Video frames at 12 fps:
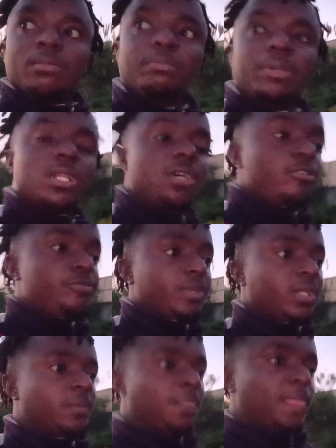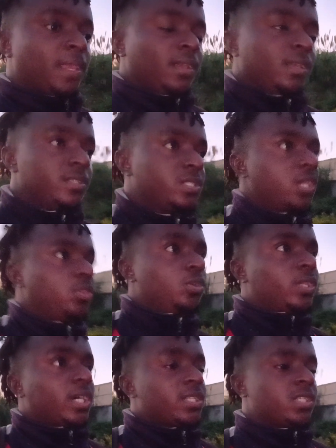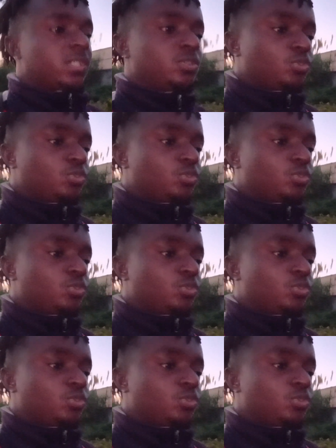Believe me. They know that